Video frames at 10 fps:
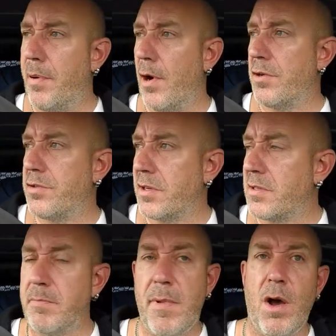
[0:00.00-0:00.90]
purchasing
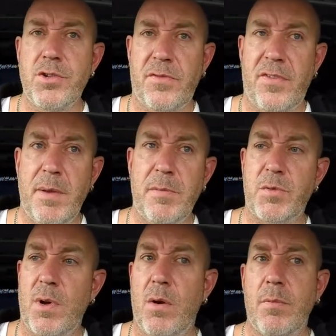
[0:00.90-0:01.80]
some mowers off of him as
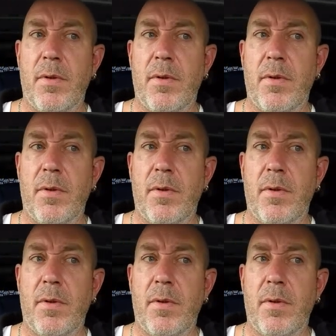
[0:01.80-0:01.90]
well